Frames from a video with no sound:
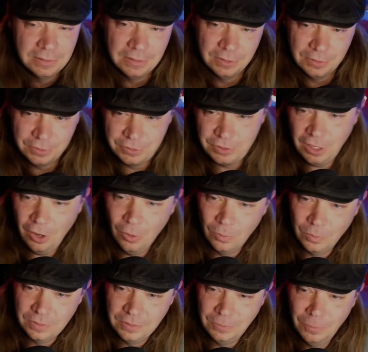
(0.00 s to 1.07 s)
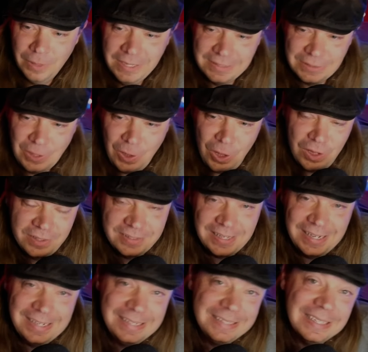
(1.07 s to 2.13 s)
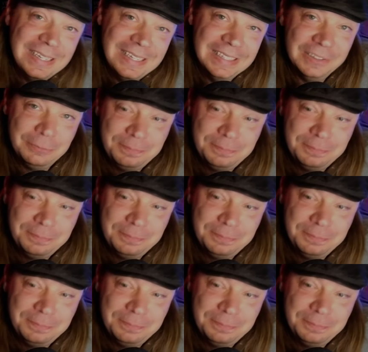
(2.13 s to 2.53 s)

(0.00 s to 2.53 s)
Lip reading: So, when it's all said and done,